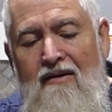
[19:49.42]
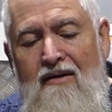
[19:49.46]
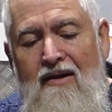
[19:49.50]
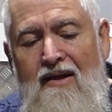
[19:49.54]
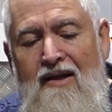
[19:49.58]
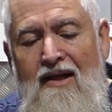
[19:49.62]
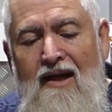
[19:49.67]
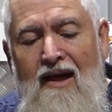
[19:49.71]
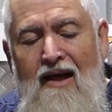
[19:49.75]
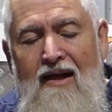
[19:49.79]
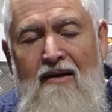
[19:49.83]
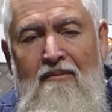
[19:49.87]

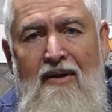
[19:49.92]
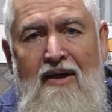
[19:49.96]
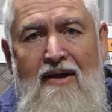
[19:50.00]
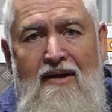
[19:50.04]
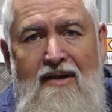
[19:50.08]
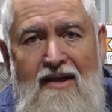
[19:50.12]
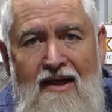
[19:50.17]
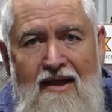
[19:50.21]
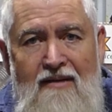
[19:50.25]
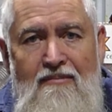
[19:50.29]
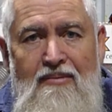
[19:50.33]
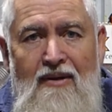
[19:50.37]
can't have been
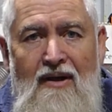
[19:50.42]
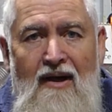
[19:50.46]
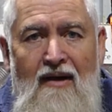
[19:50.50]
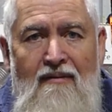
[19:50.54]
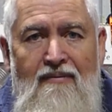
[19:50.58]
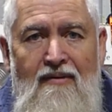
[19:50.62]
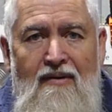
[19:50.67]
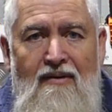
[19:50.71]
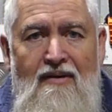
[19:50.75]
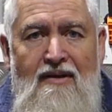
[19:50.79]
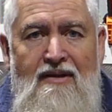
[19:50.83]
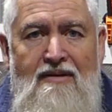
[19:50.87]
deep enough
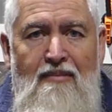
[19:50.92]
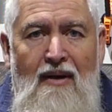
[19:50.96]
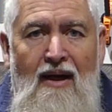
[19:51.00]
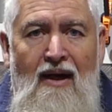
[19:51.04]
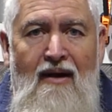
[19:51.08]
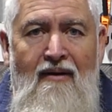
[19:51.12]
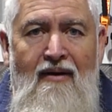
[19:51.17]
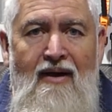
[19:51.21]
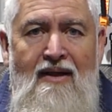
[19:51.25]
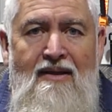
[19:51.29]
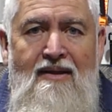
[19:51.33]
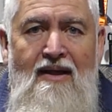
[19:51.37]
on the
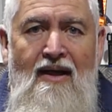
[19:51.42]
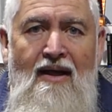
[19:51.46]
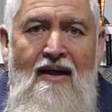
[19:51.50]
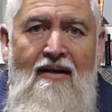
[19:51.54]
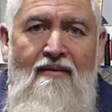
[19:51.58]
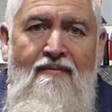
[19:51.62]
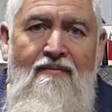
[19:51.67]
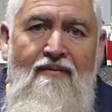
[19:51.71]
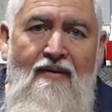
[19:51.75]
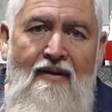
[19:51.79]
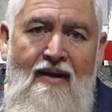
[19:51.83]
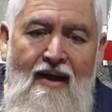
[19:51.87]
Sparex
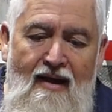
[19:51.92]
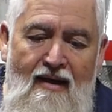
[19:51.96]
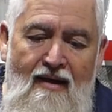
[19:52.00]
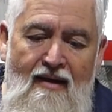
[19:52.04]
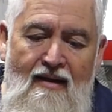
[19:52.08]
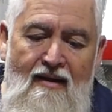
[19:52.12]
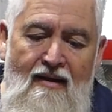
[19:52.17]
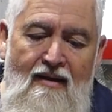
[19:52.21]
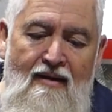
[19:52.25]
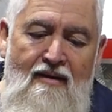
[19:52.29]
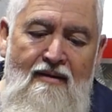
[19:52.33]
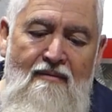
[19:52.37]
head for
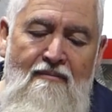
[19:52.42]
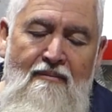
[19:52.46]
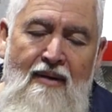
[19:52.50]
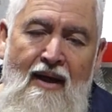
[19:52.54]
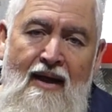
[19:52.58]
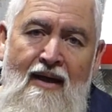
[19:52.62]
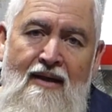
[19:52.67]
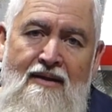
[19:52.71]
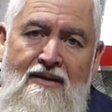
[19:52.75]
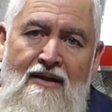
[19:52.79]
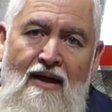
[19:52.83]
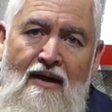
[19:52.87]
that
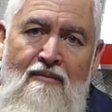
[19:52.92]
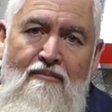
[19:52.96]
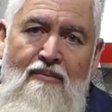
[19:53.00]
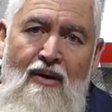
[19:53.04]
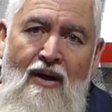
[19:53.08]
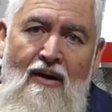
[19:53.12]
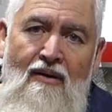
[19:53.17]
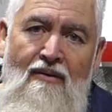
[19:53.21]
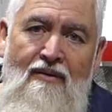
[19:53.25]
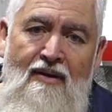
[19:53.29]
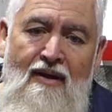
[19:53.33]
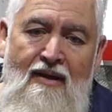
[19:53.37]
banjo
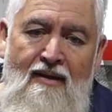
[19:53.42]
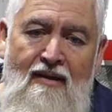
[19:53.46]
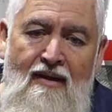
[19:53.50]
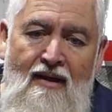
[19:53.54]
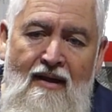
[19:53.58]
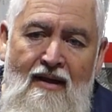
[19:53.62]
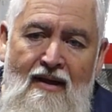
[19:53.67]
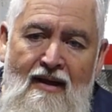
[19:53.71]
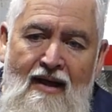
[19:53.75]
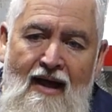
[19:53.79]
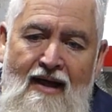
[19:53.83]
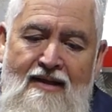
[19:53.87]
bolt. And
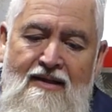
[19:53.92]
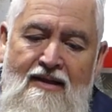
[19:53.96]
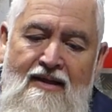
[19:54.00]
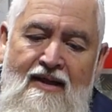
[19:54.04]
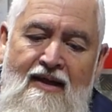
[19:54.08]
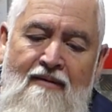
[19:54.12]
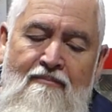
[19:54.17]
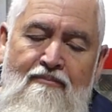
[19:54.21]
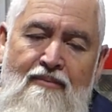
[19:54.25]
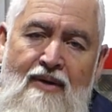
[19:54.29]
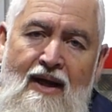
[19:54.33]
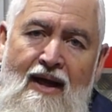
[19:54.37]
as it
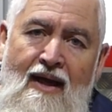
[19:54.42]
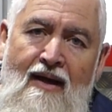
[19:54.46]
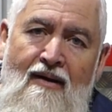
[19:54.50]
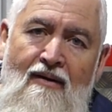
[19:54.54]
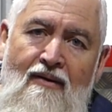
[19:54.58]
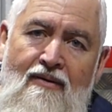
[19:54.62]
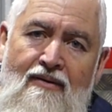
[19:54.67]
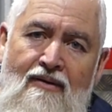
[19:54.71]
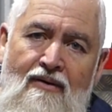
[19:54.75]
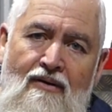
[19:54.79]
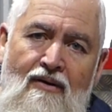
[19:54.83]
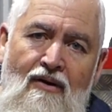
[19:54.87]
nipped down, I
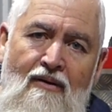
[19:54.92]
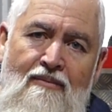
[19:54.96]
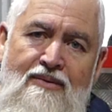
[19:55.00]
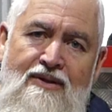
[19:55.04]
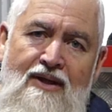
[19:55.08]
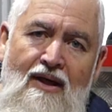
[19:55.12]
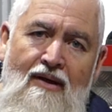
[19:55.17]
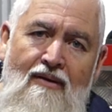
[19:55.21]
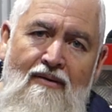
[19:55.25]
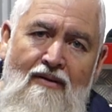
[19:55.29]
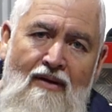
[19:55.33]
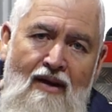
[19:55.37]
thought, oh, I'm
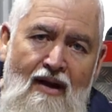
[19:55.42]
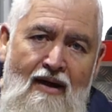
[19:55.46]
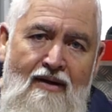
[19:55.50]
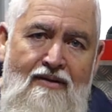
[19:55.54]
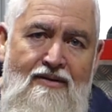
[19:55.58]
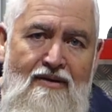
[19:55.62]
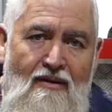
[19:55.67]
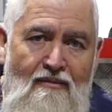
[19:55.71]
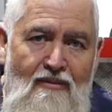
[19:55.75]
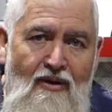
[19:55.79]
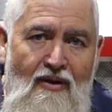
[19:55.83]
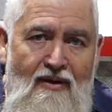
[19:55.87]
so
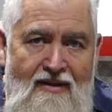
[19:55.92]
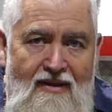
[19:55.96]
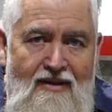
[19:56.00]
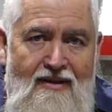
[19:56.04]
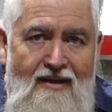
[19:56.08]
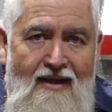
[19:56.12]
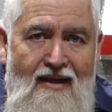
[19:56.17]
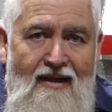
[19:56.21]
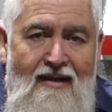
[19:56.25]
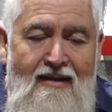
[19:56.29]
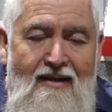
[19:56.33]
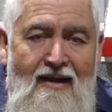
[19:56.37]
close, I might
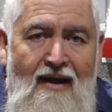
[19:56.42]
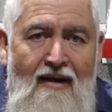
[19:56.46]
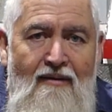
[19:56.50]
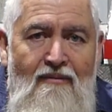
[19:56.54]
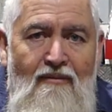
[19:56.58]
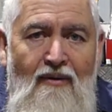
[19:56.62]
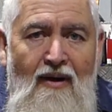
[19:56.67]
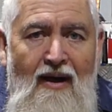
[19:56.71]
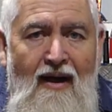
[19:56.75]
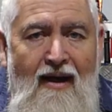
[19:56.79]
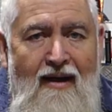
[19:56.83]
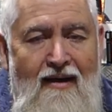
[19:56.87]
just get it that
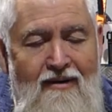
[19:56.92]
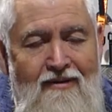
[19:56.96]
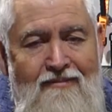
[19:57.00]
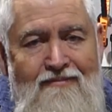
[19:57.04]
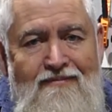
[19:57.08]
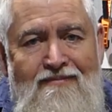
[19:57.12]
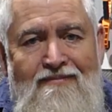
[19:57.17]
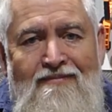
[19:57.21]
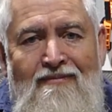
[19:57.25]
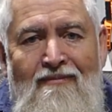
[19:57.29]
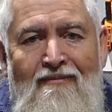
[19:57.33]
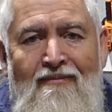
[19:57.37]
way. And
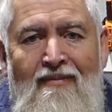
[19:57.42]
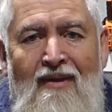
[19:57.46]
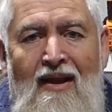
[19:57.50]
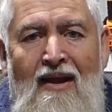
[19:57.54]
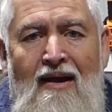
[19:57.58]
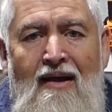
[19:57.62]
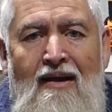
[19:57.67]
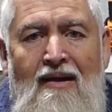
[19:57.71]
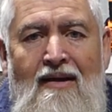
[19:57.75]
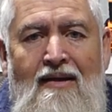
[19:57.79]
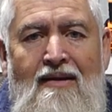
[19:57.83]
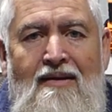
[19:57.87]

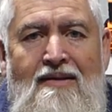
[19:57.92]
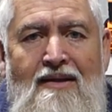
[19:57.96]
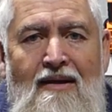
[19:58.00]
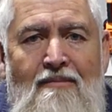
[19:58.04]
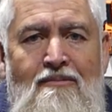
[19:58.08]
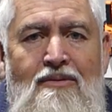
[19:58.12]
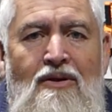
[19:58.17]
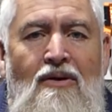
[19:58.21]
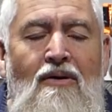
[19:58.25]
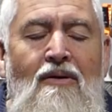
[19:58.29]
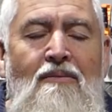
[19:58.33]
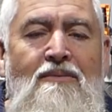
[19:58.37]

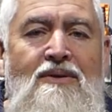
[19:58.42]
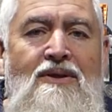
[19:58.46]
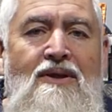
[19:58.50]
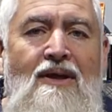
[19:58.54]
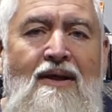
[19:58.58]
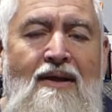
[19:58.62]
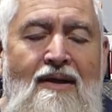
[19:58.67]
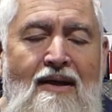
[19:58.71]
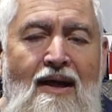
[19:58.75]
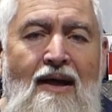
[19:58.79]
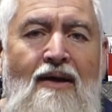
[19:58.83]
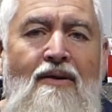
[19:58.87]
sometimes
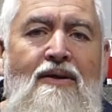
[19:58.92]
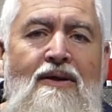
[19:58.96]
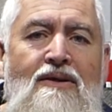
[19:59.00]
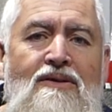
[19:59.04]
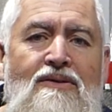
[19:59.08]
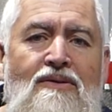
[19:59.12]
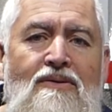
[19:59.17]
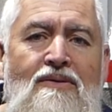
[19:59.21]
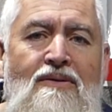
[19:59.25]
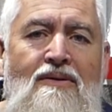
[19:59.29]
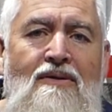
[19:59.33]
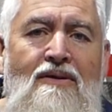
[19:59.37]
you
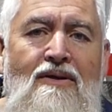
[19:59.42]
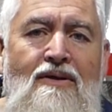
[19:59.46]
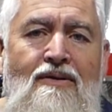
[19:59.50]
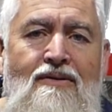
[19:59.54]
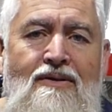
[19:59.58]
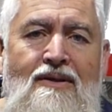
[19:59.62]
shouldn't do